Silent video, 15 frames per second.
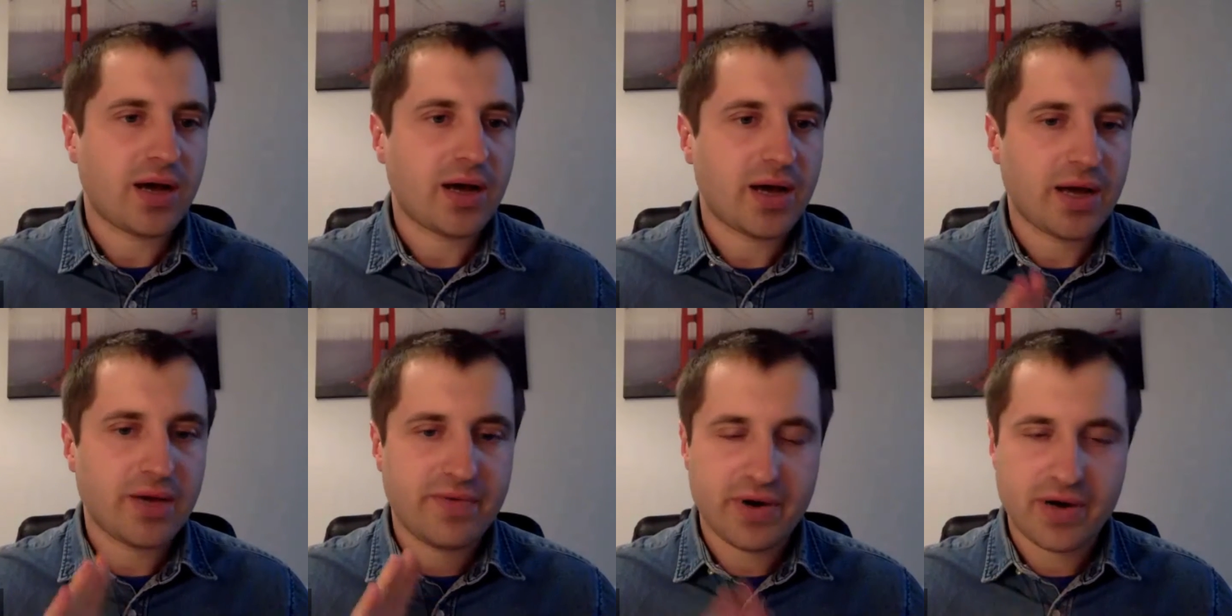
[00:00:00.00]

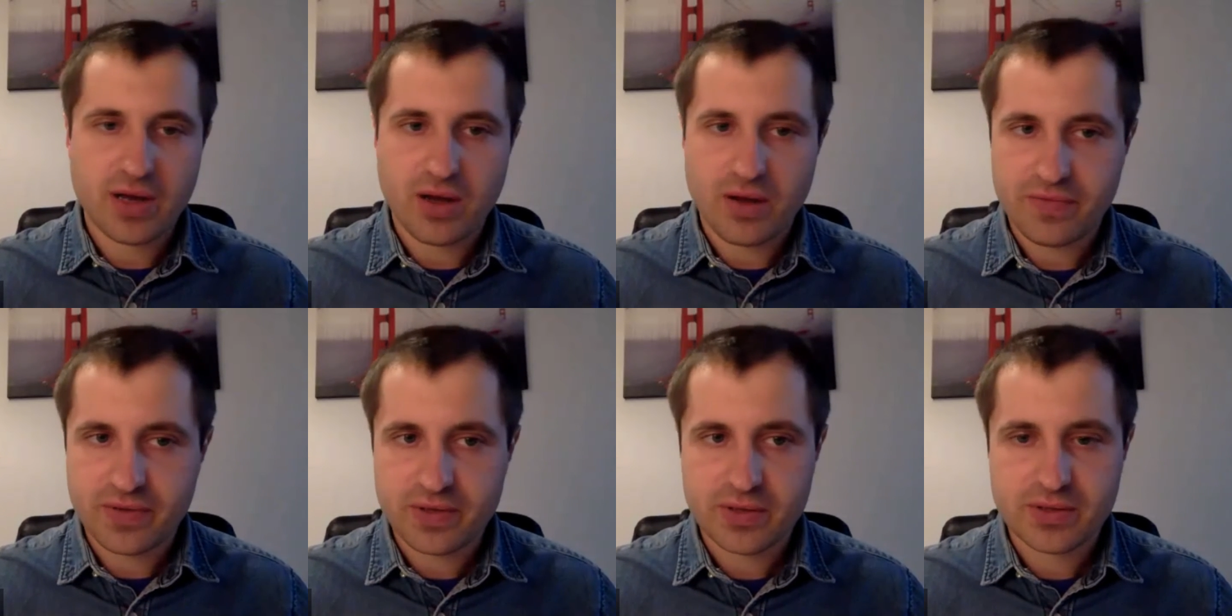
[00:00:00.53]
I very
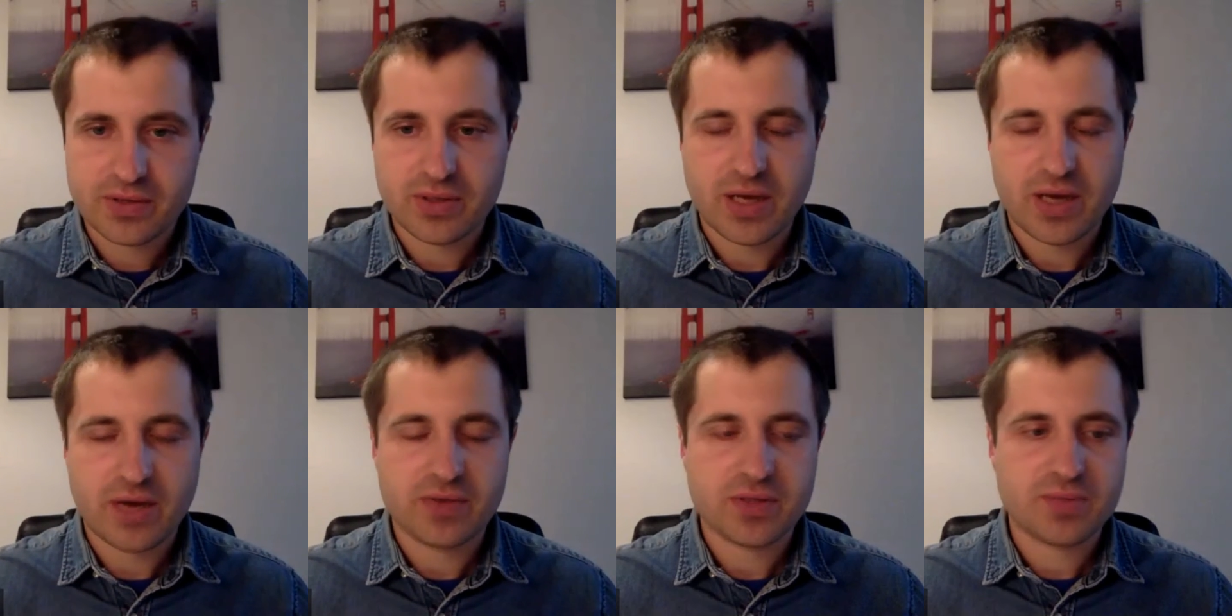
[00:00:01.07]
often
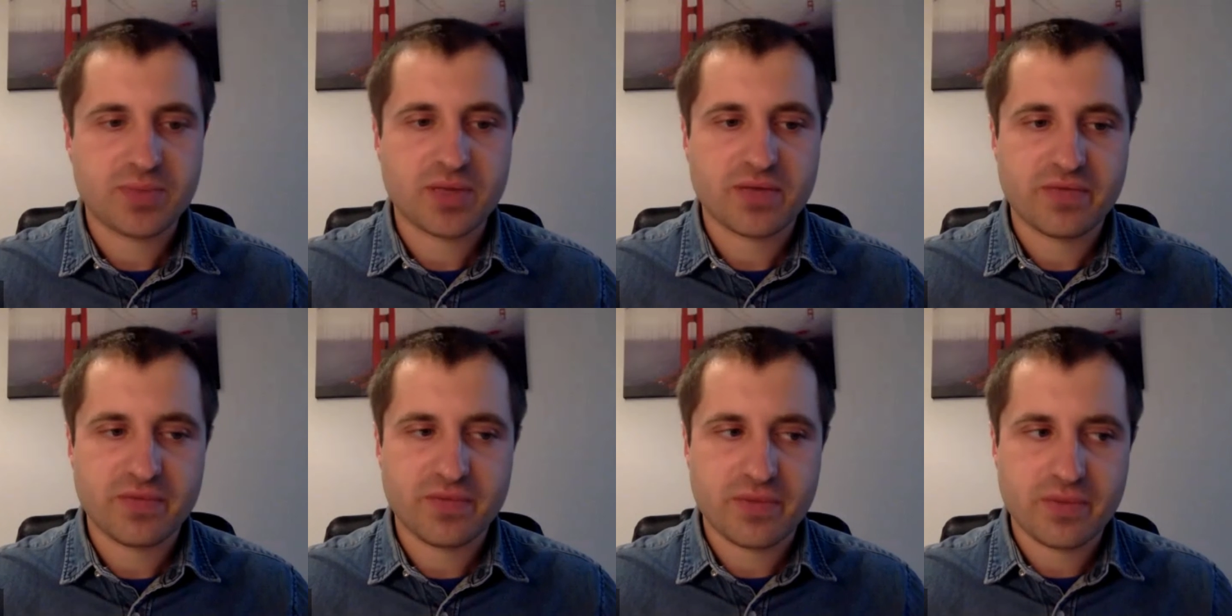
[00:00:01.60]
have to
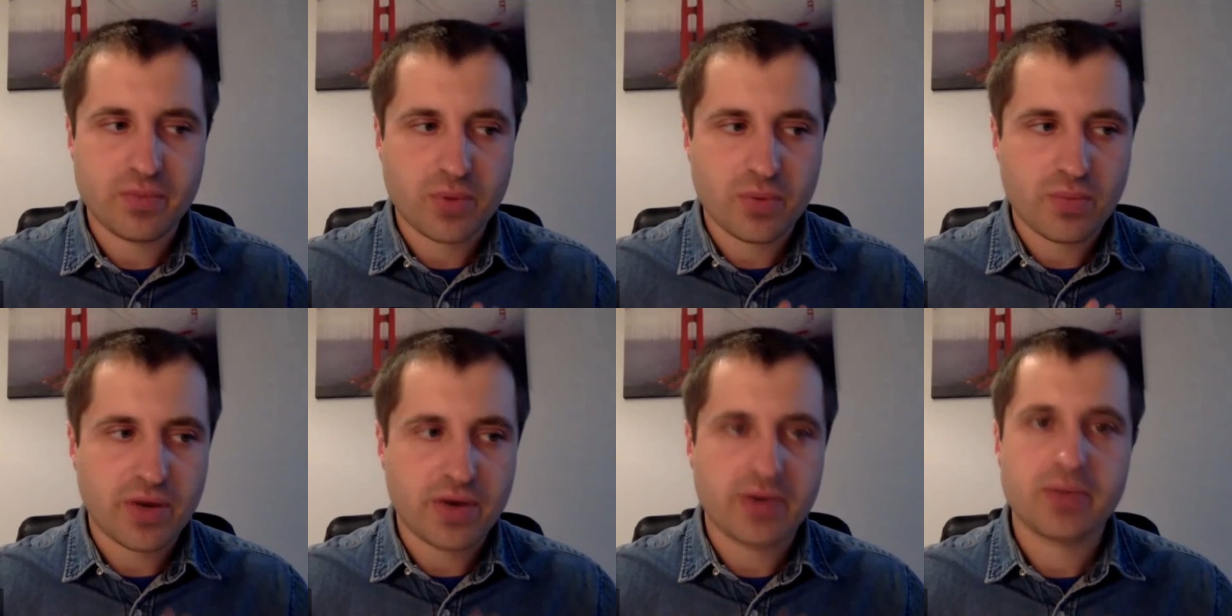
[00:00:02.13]
speak
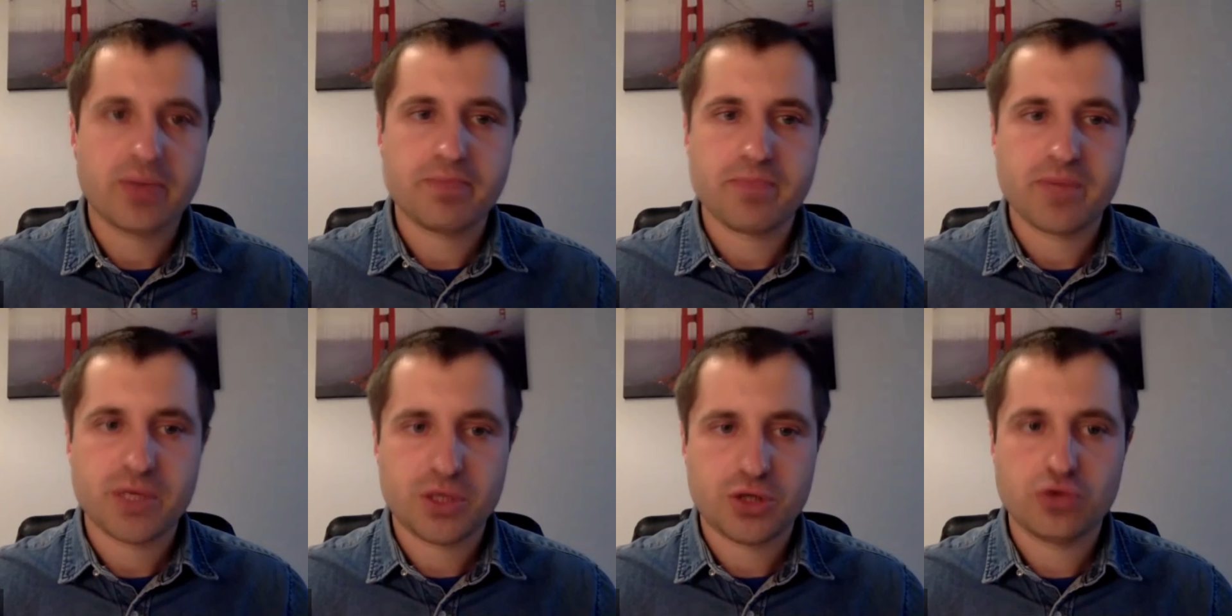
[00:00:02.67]
with very
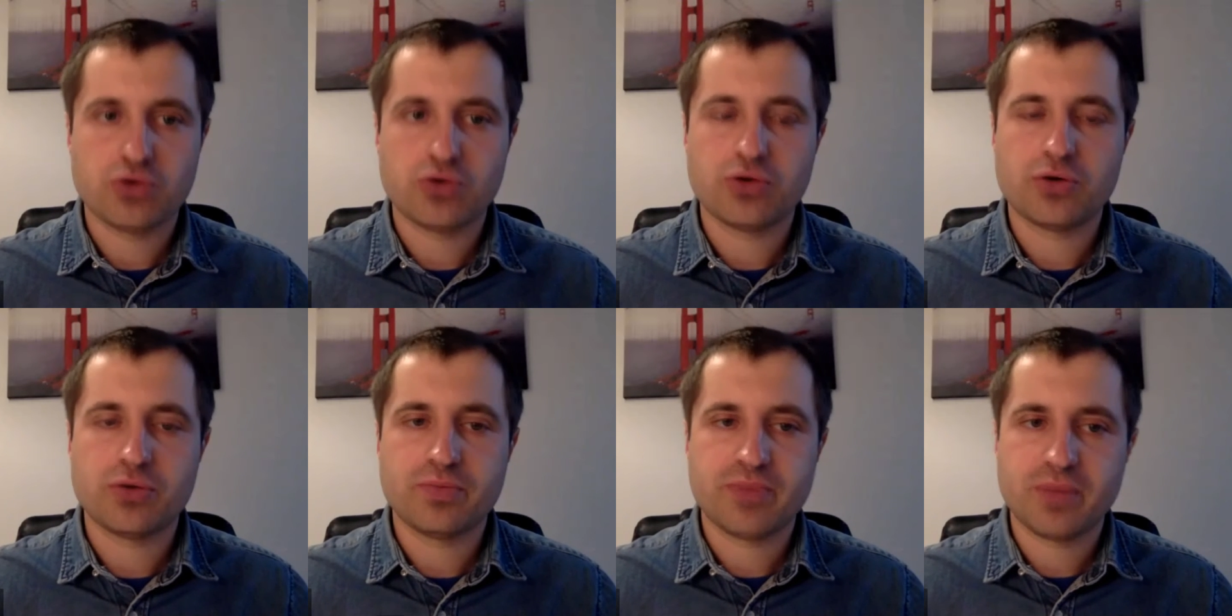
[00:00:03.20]

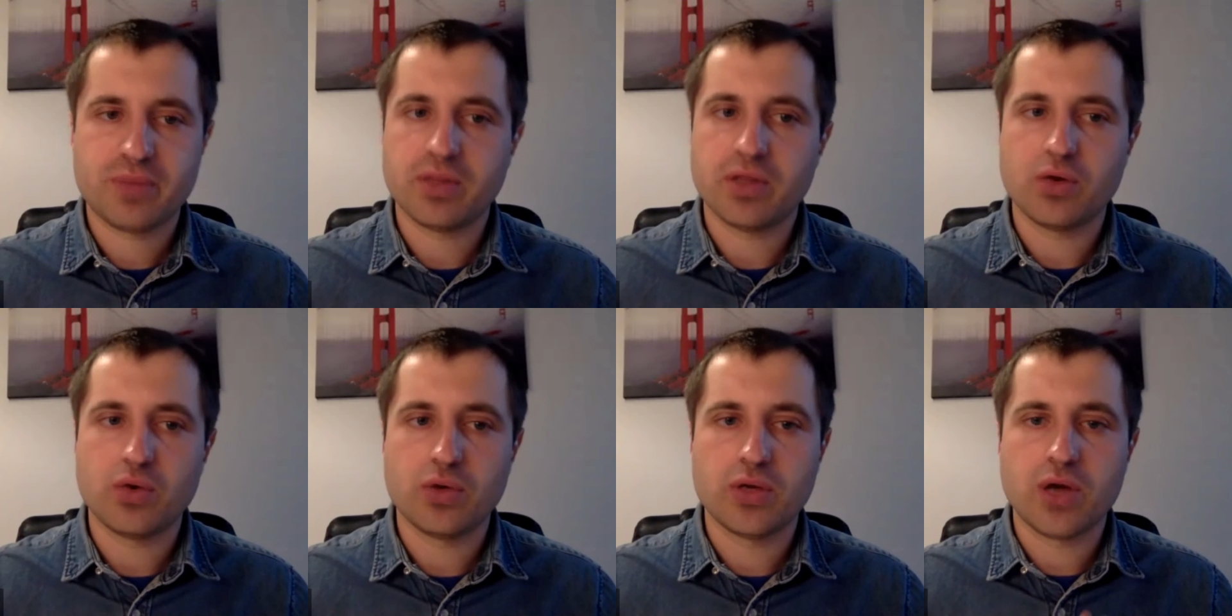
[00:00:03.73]
mature people
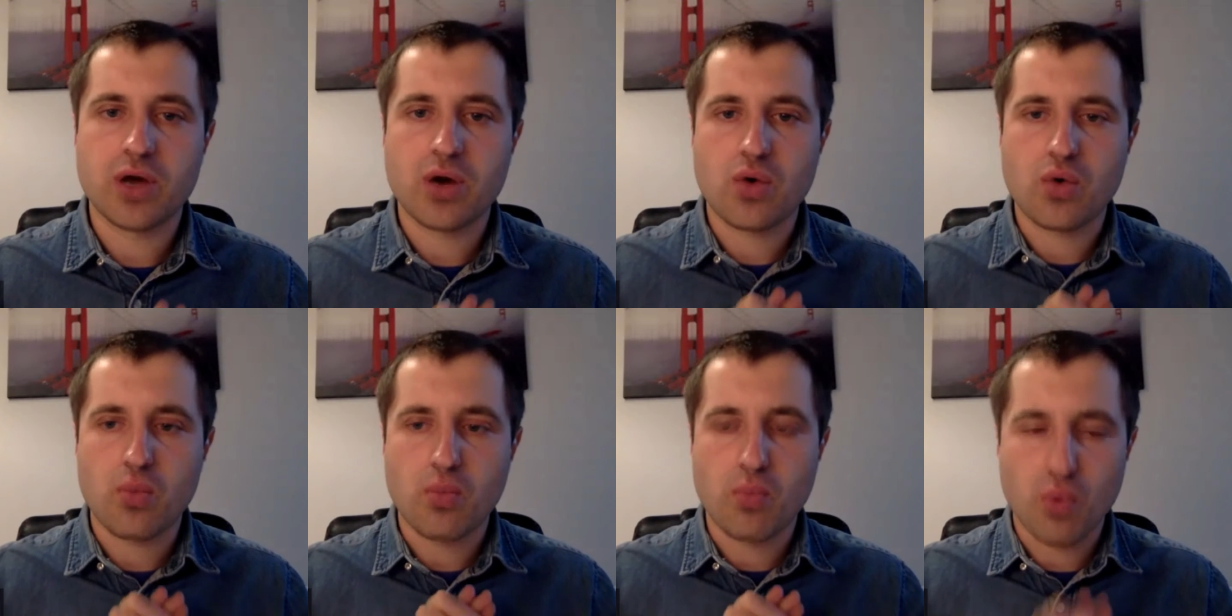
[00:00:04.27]
who
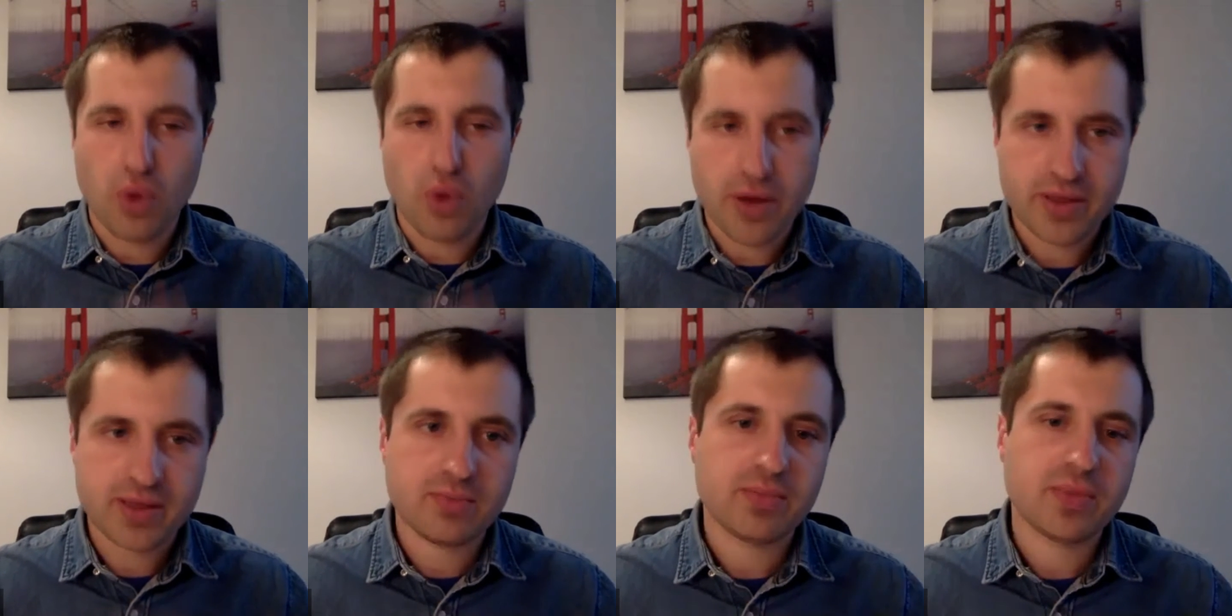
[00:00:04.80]
know more
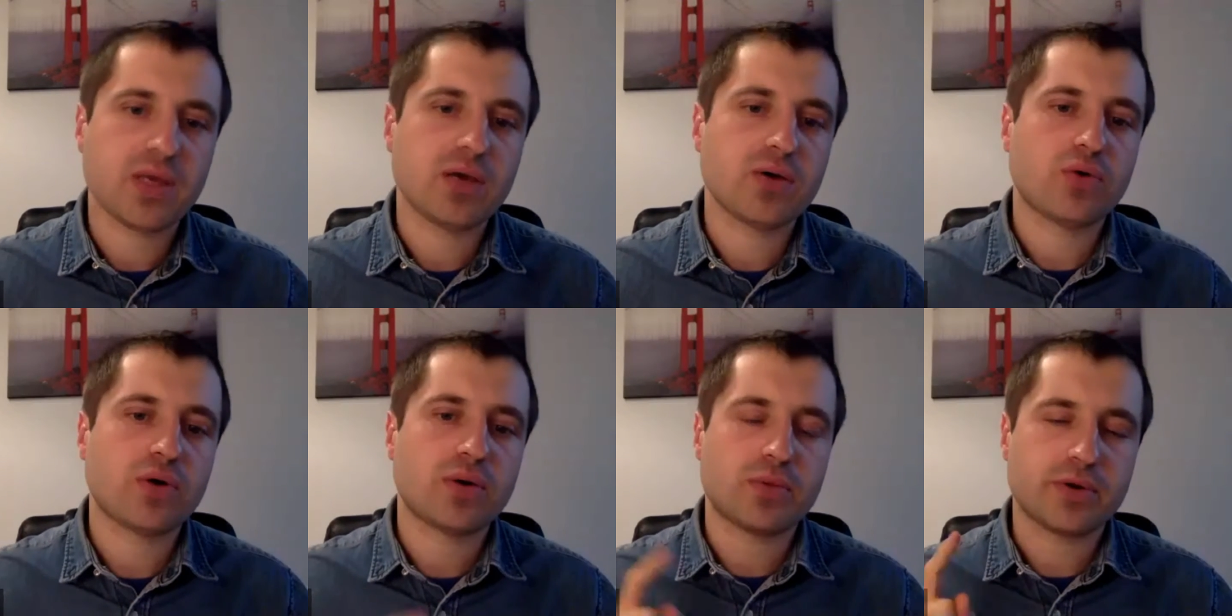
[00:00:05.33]
than me,
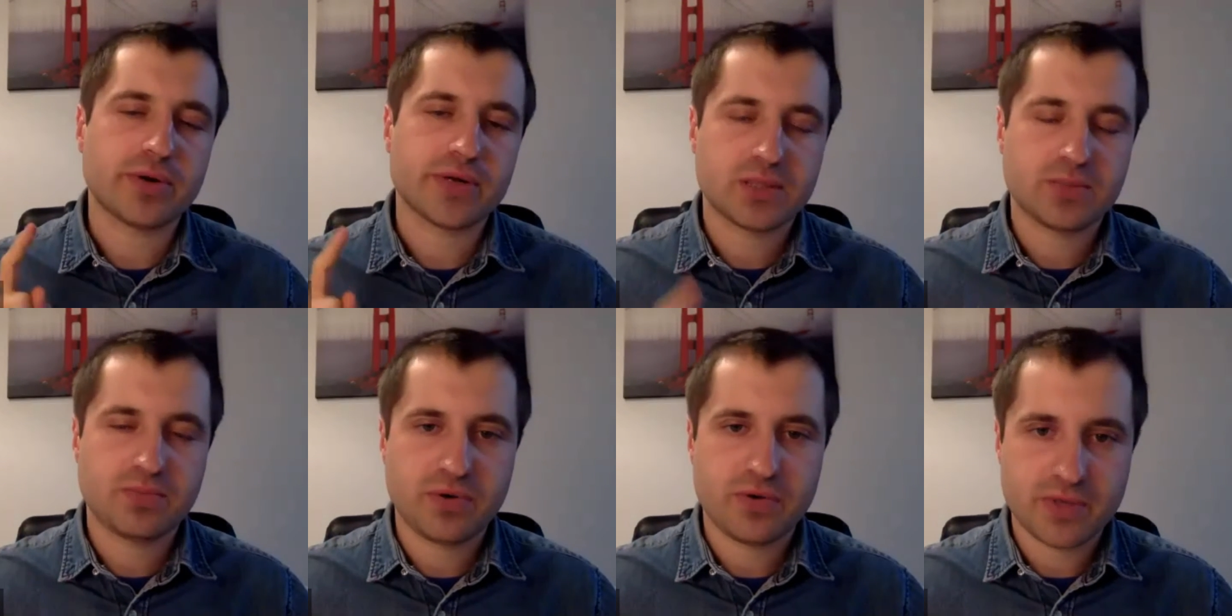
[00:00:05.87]
who are more
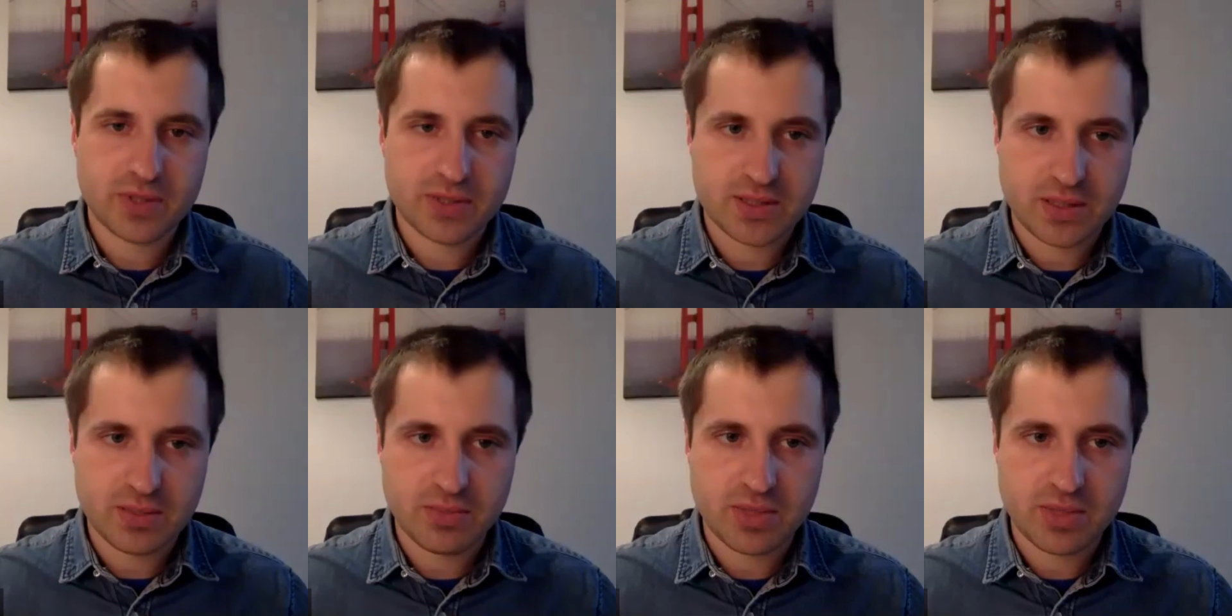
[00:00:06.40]
experienced
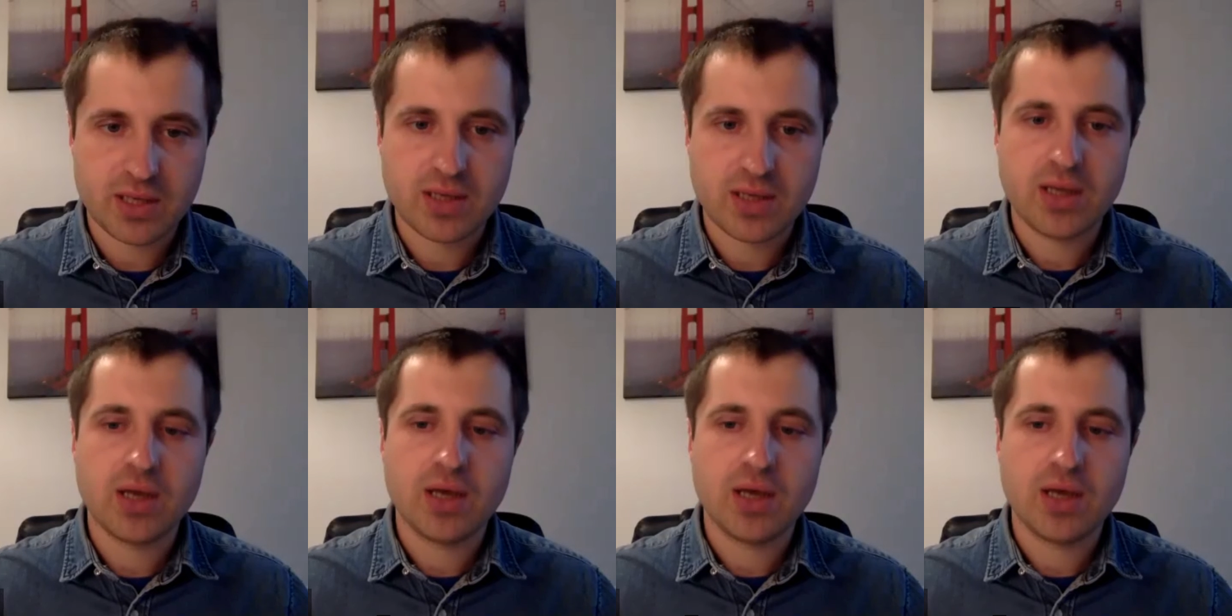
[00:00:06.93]
than me,